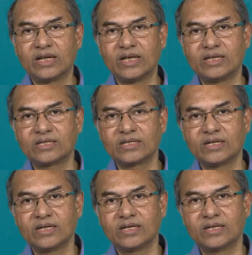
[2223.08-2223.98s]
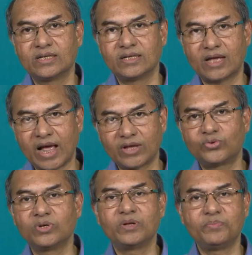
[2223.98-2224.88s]
is uh,
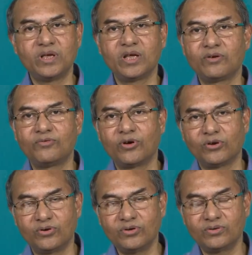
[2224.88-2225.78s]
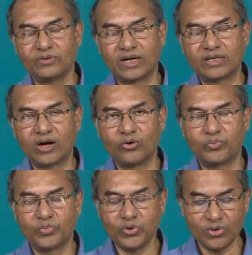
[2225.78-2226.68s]
actually being followed at the
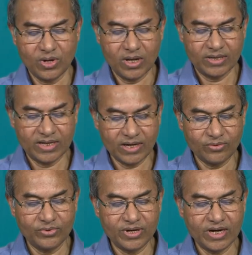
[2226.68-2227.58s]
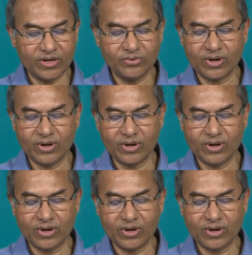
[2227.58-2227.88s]
output, then we need to